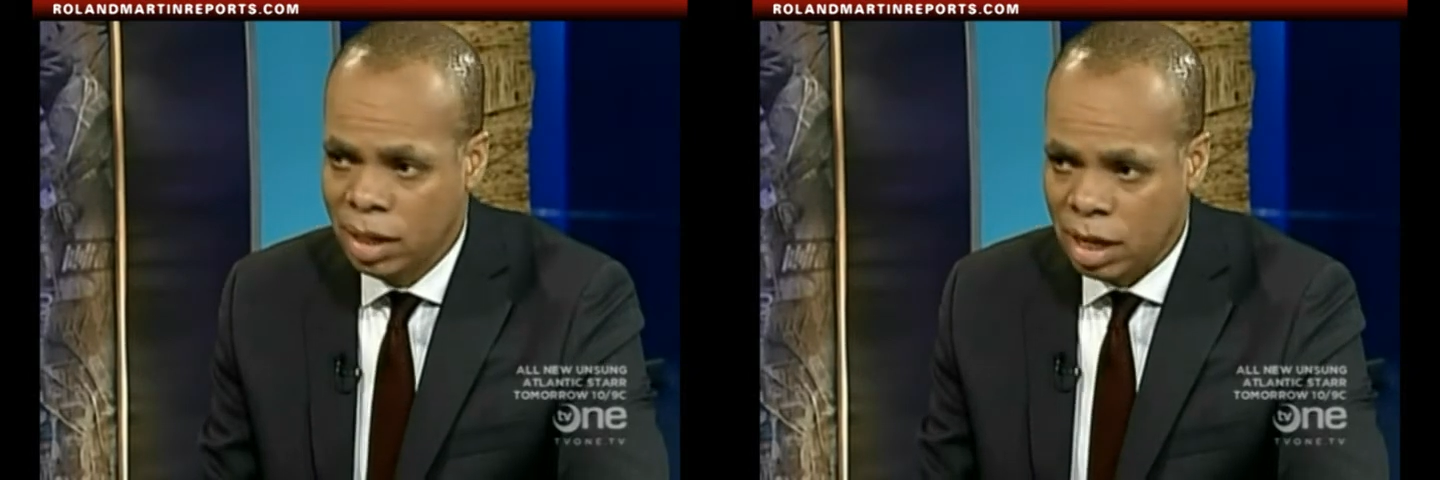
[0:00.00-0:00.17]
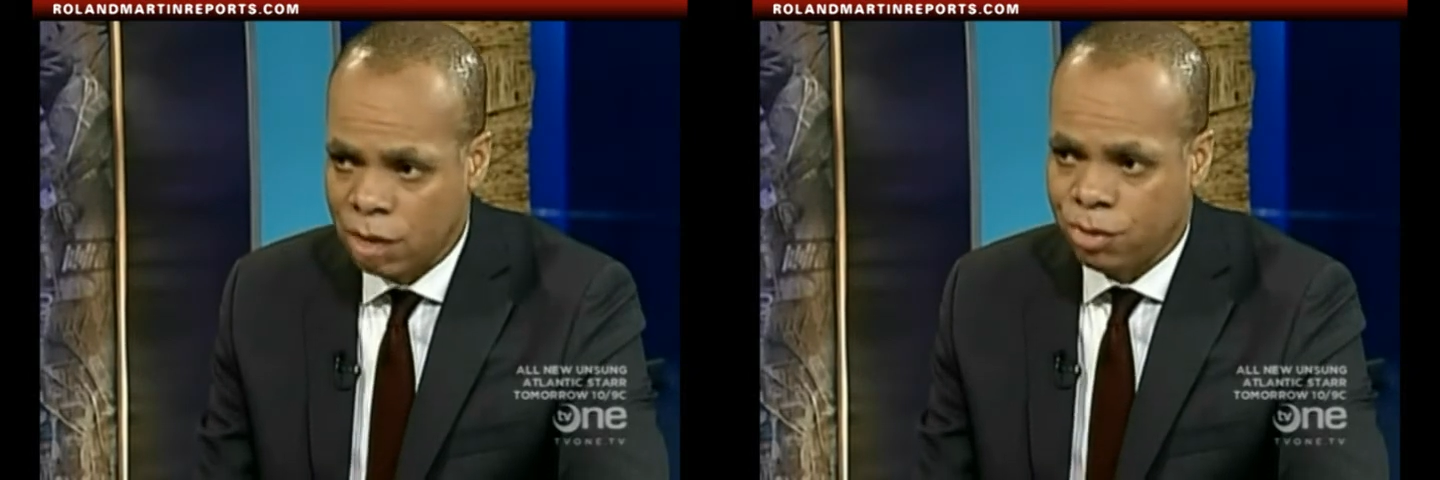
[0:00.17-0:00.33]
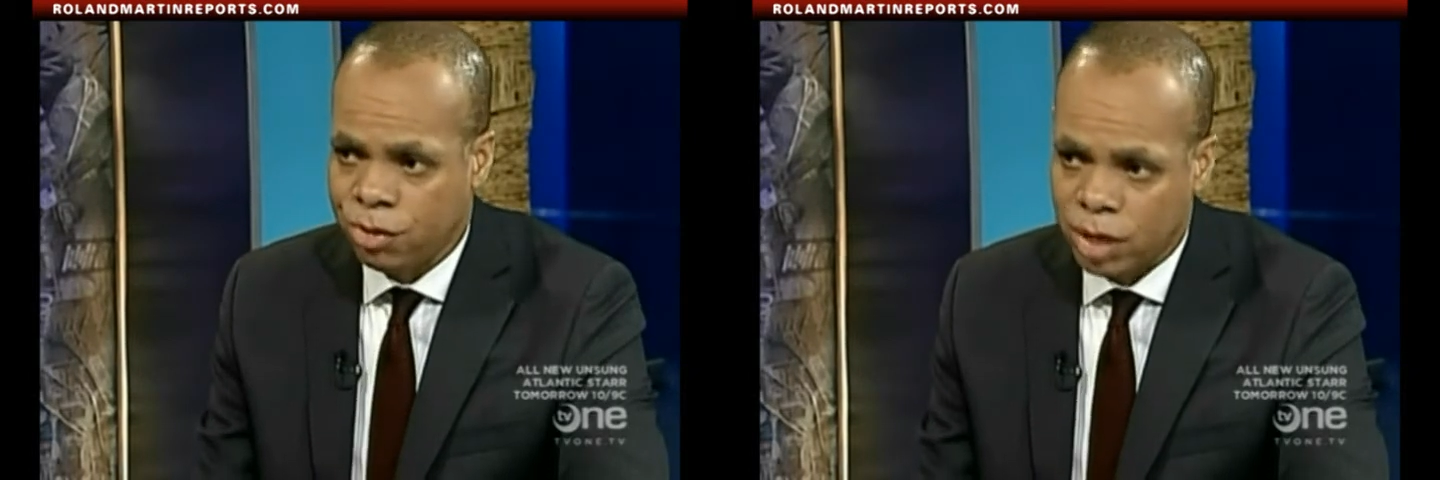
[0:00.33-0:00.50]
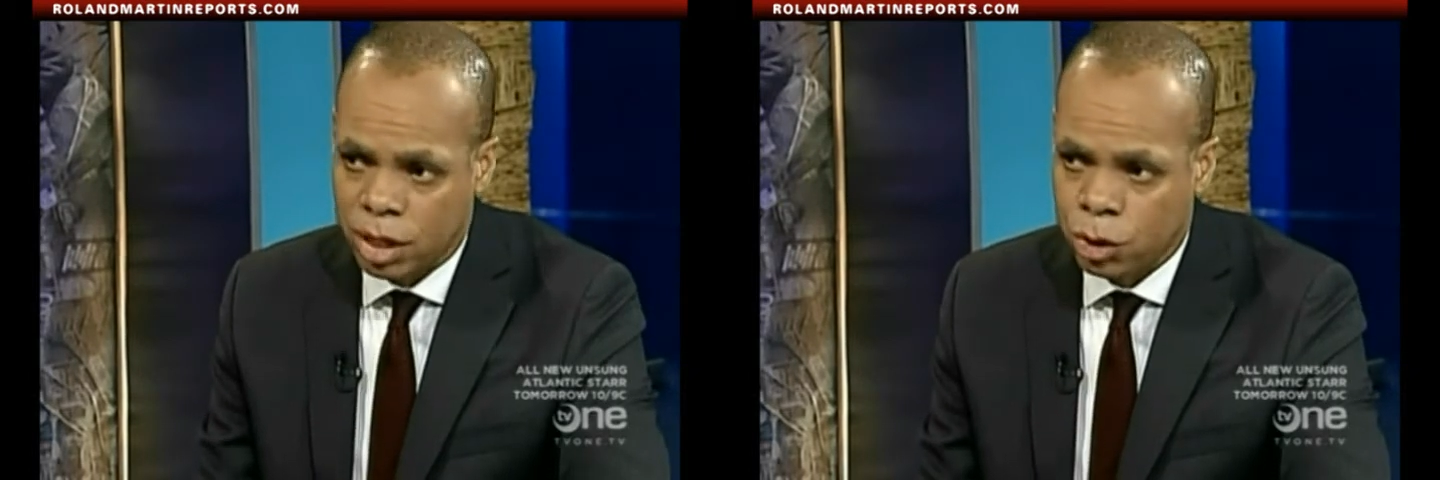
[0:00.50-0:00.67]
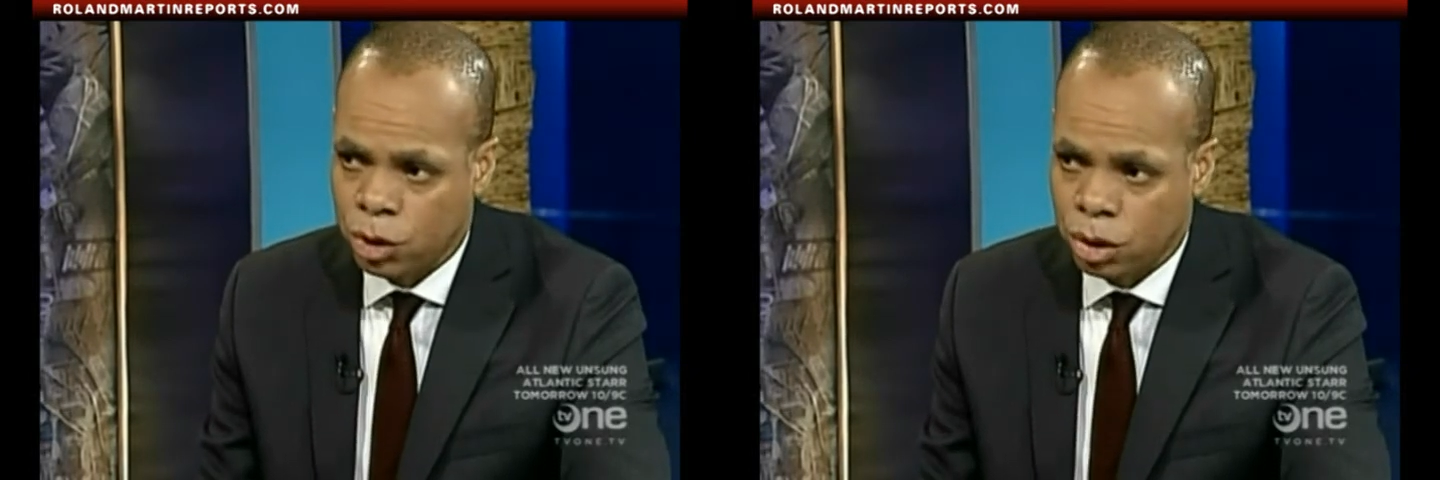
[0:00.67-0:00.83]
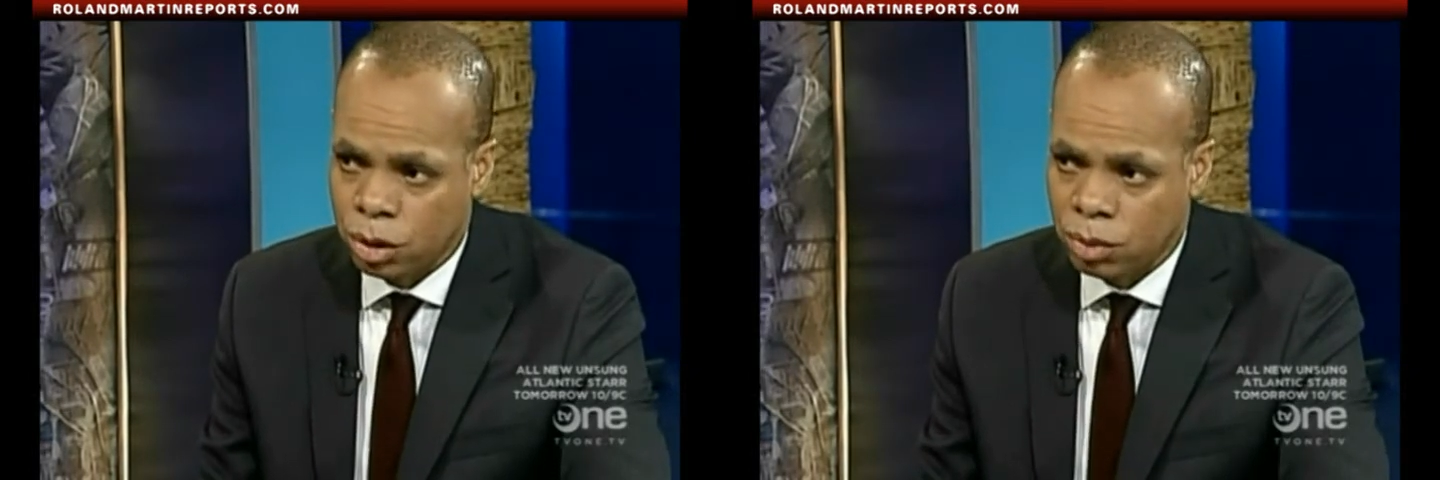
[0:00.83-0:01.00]
If uh,
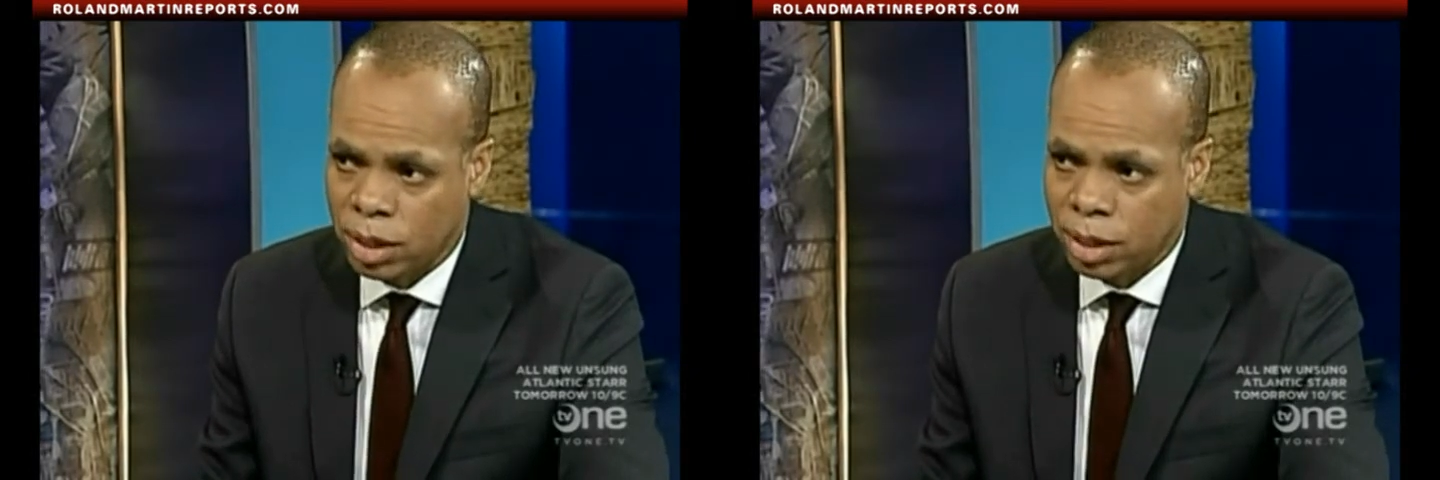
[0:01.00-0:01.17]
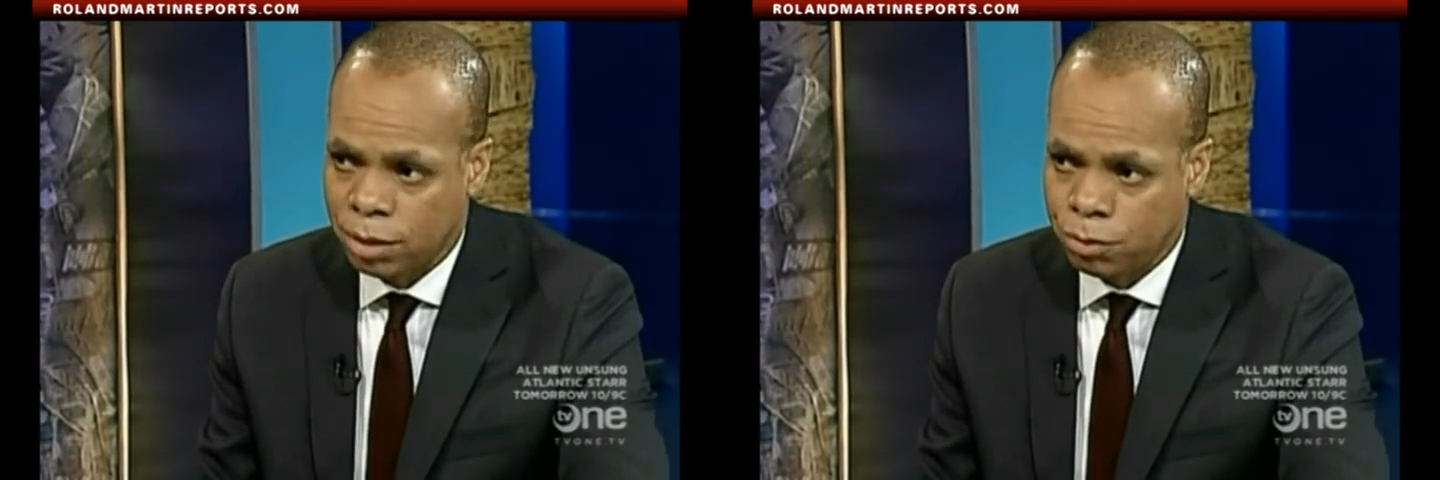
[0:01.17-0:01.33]
your